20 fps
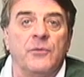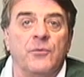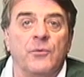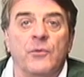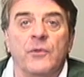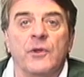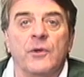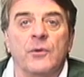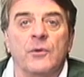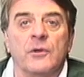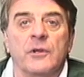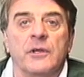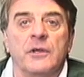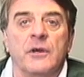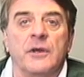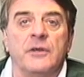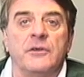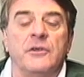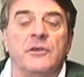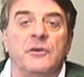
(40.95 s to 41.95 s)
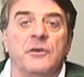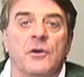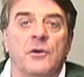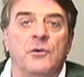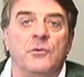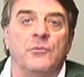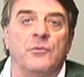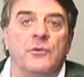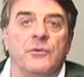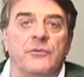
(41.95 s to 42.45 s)
through the early
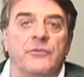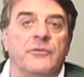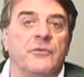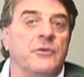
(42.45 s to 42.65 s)
1900s,